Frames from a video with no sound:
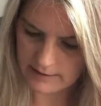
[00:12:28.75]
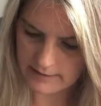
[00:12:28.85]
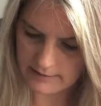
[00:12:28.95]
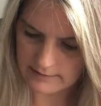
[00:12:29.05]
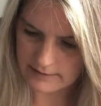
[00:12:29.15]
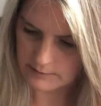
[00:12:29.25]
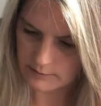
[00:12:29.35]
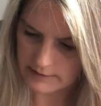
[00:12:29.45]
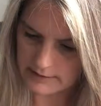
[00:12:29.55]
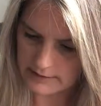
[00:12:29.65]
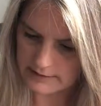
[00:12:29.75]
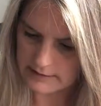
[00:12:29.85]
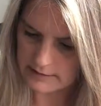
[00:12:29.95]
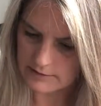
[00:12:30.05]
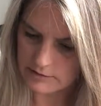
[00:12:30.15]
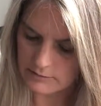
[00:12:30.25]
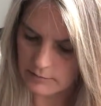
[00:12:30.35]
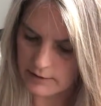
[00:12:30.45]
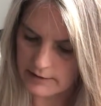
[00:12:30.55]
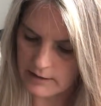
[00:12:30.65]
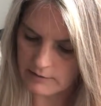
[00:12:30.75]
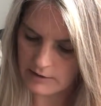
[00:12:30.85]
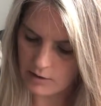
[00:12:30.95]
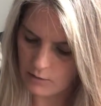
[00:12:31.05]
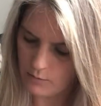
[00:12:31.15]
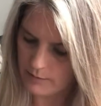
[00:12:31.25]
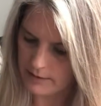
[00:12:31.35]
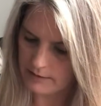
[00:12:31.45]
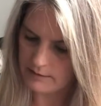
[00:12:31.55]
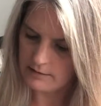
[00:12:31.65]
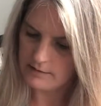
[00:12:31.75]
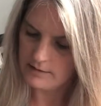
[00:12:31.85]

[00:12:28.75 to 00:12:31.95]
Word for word: I think that's what it is, now that you brought it out in the open,